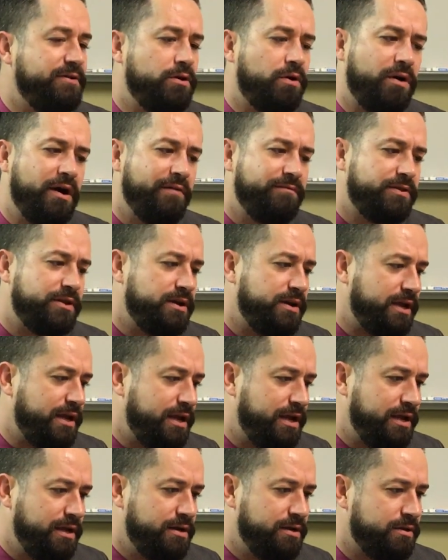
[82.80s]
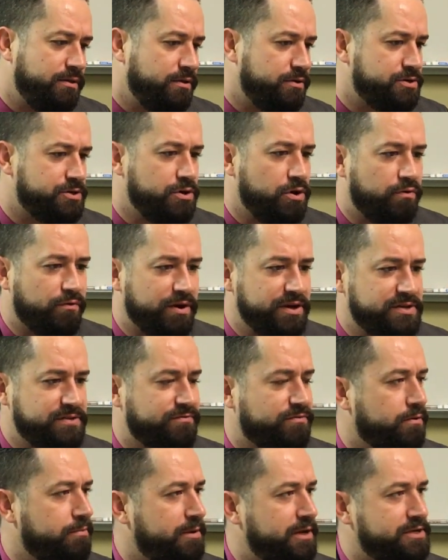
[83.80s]
If you don't have the need, there's no
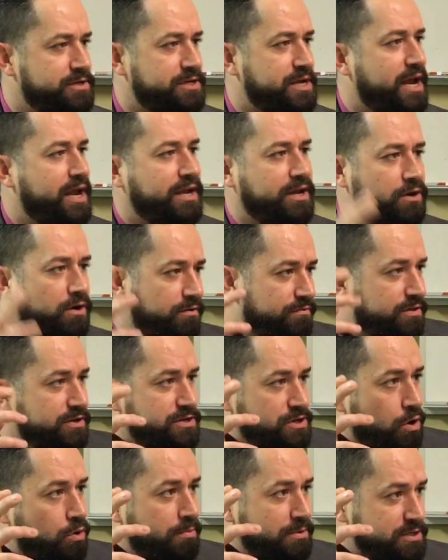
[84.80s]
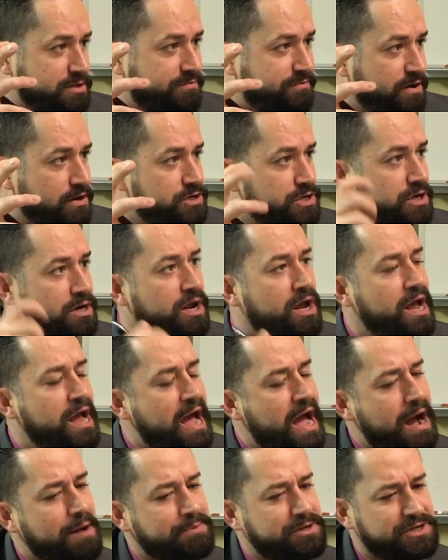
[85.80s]
reason for me to stay, if this home is efficient.
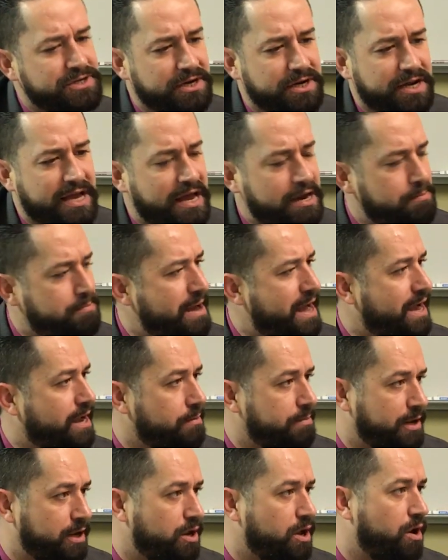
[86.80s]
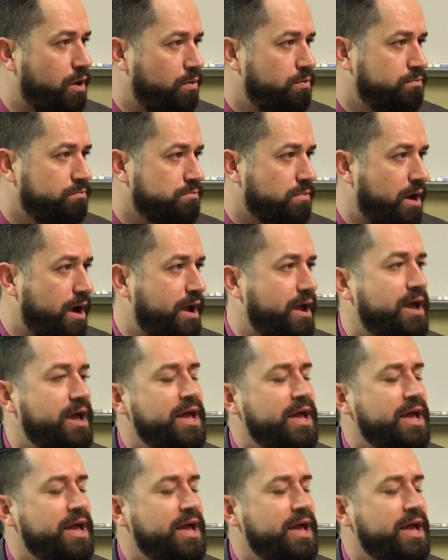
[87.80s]
I'm just going to kind of pack up and go, right?